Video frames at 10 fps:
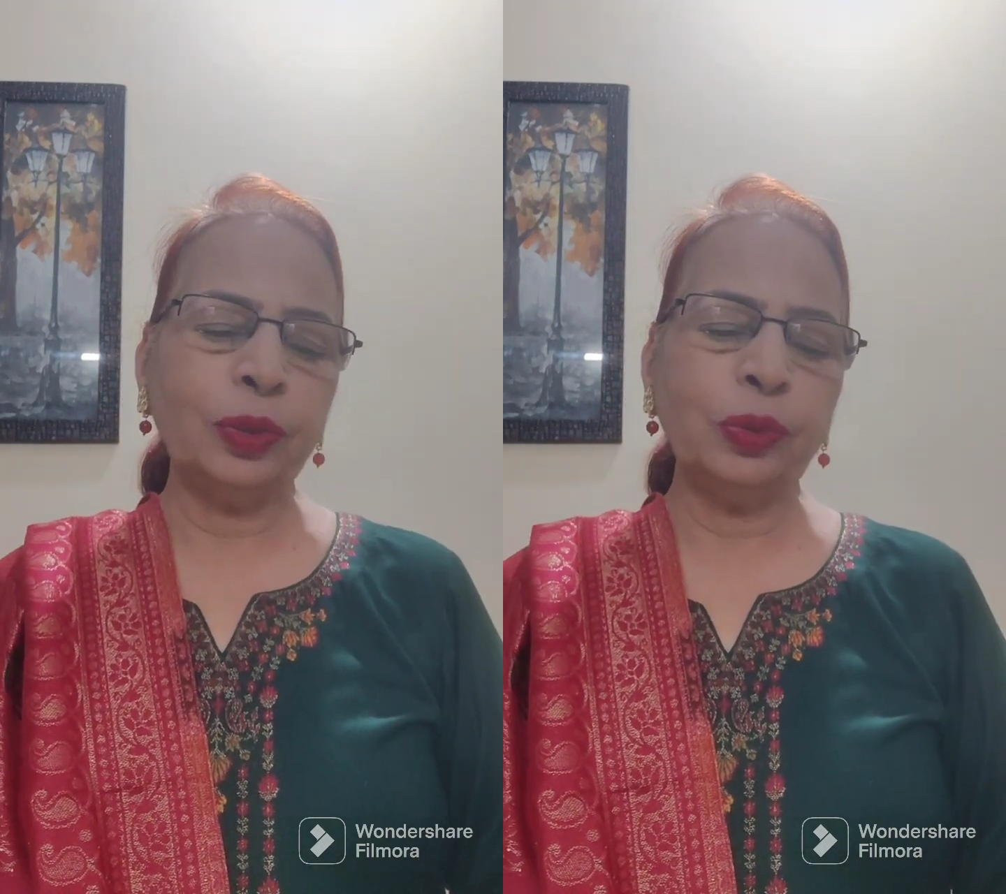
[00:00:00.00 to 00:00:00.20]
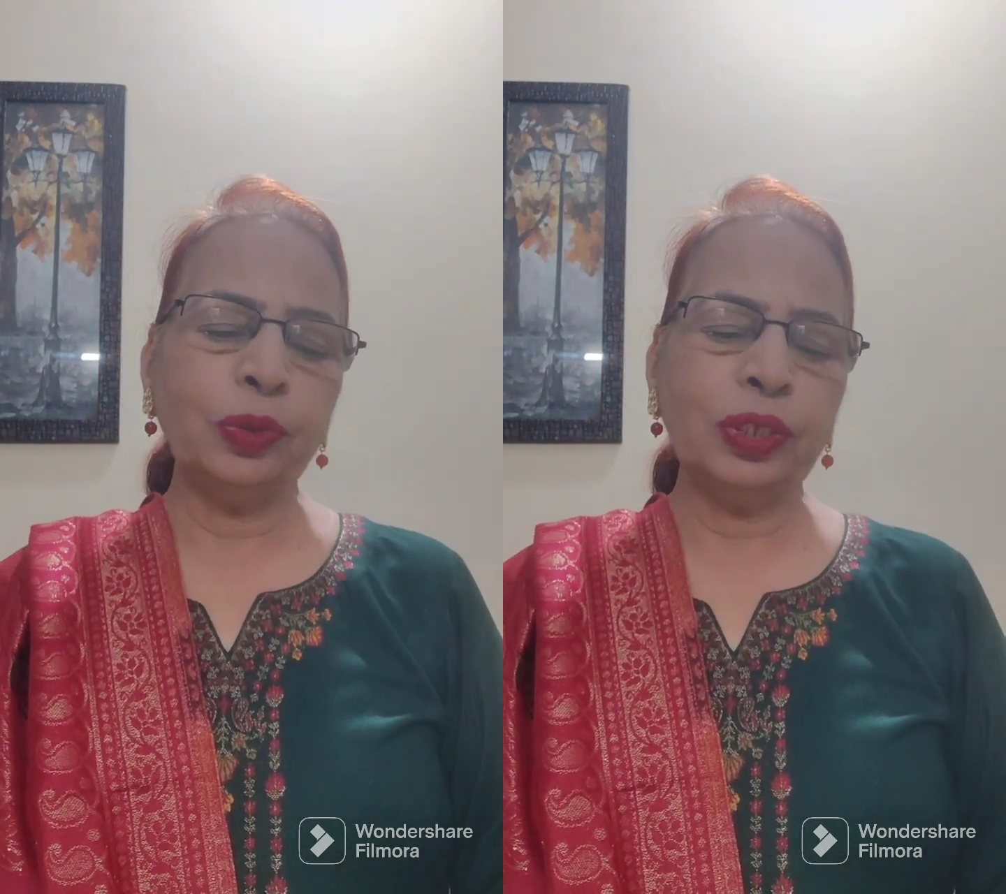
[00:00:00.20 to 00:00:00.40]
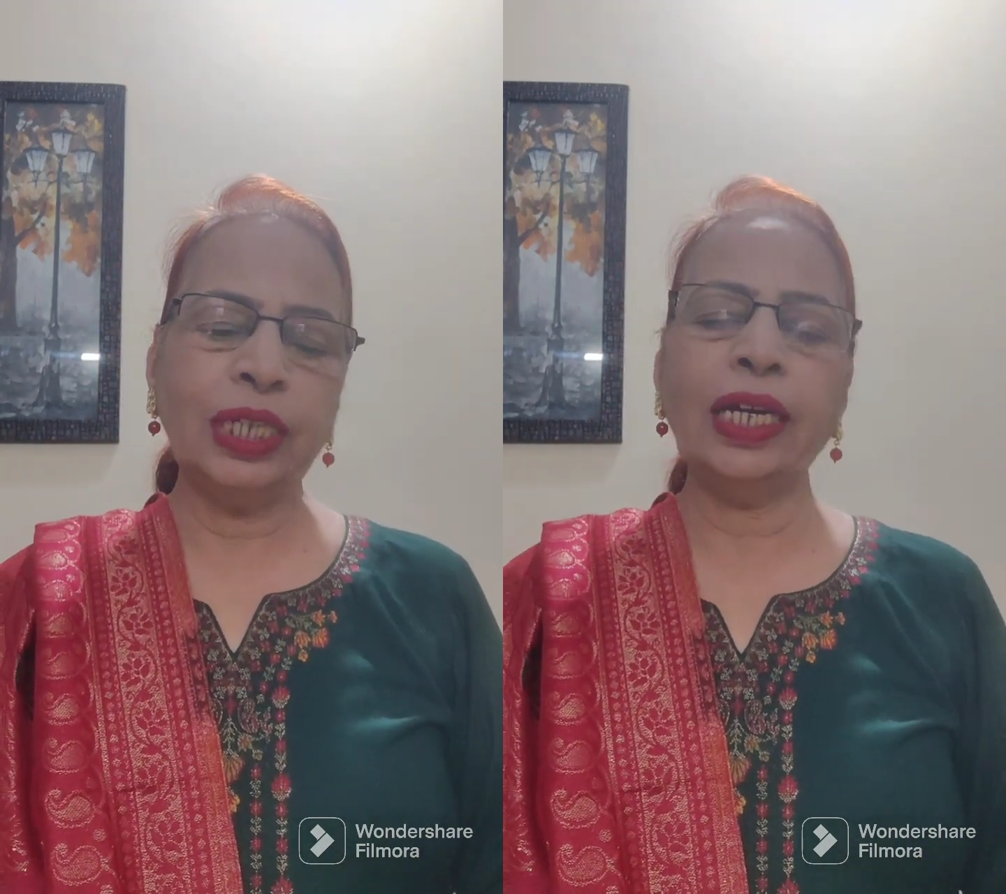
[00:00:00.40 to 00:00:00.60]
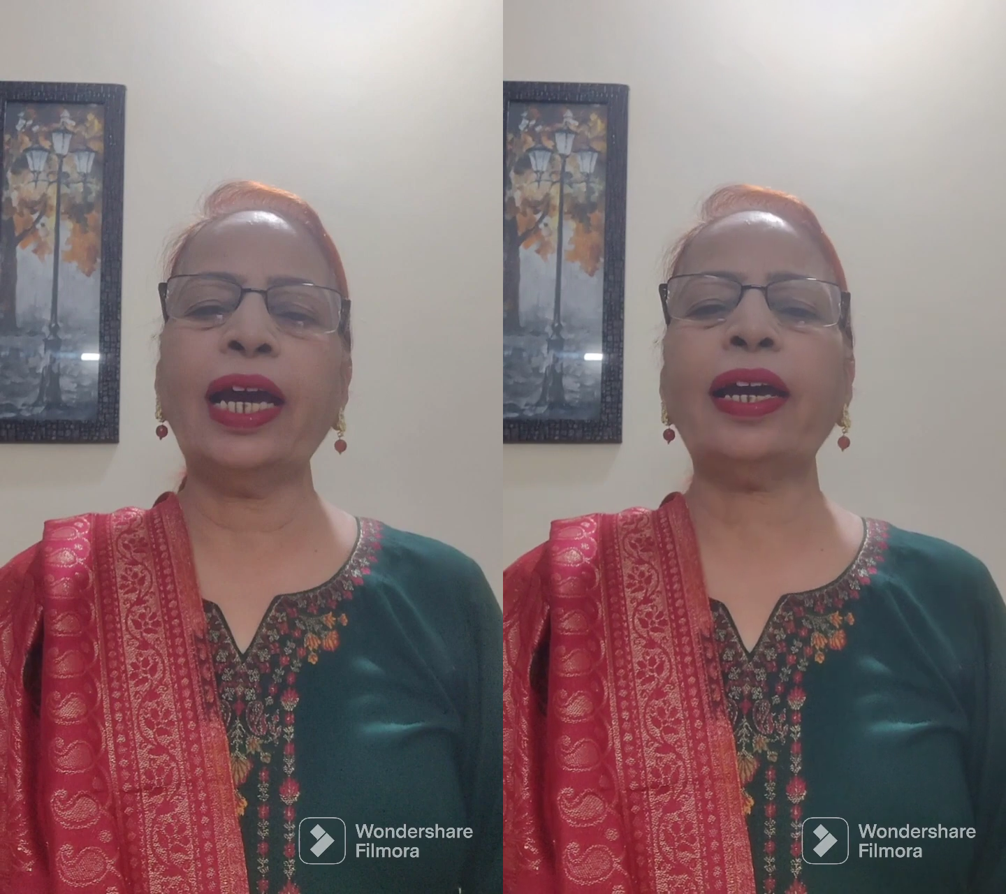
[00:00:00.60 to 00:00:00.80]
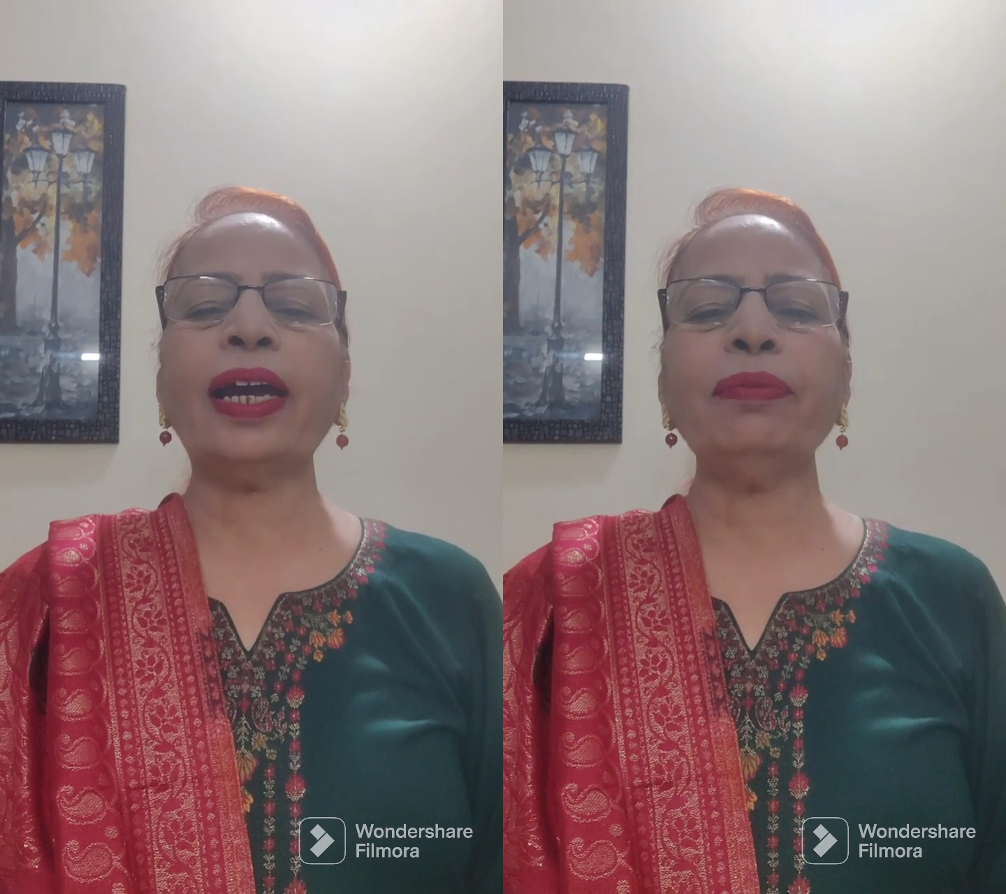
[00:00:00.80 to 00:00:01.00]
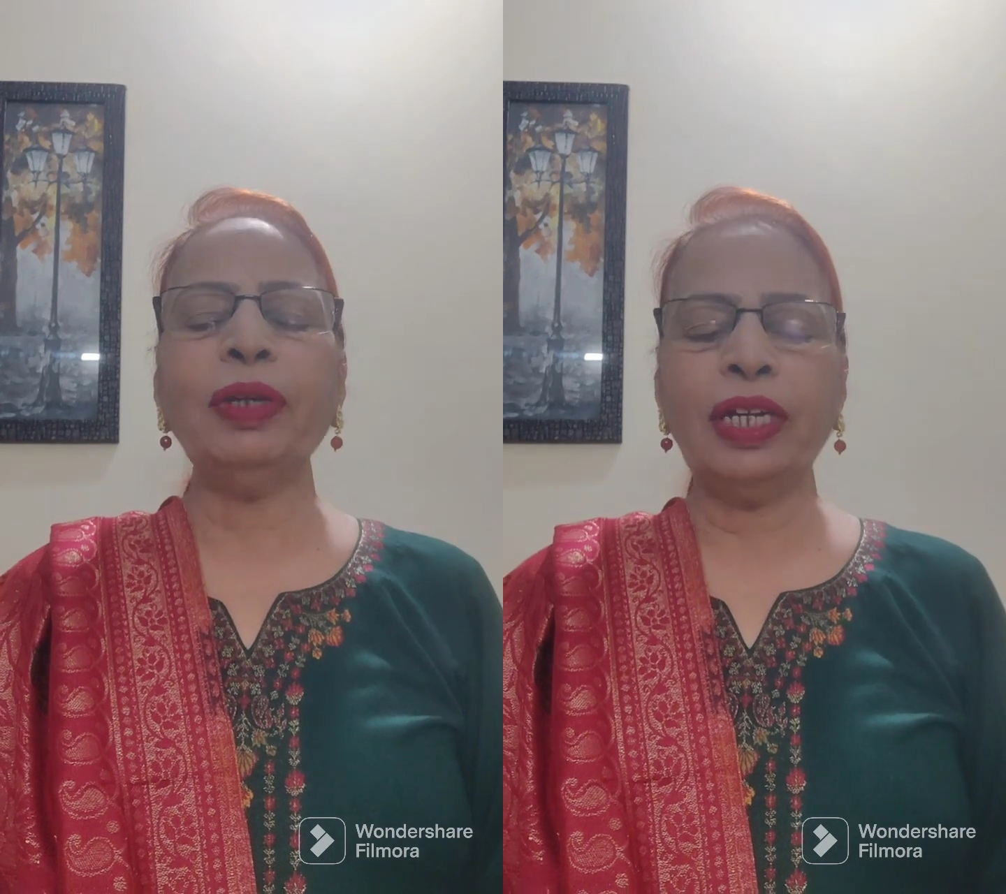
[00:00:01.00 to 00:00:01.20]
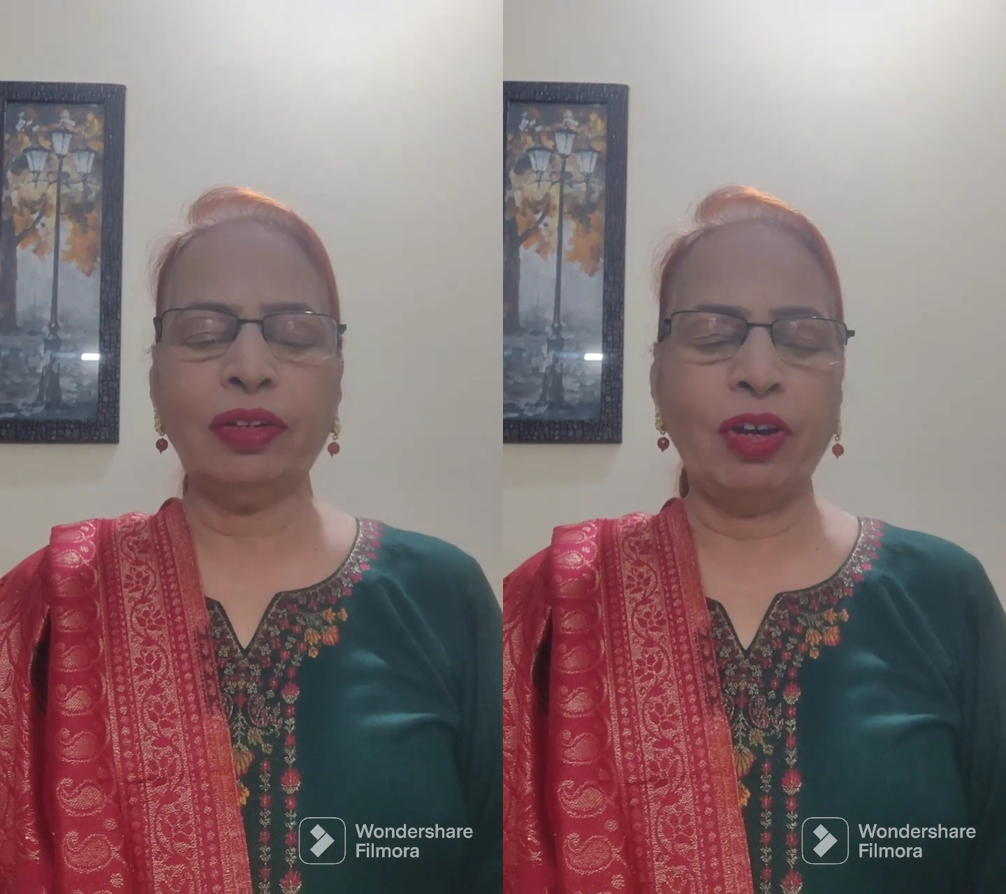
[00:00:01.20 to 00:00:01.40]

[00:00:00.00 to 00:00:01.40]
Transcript: to the Academic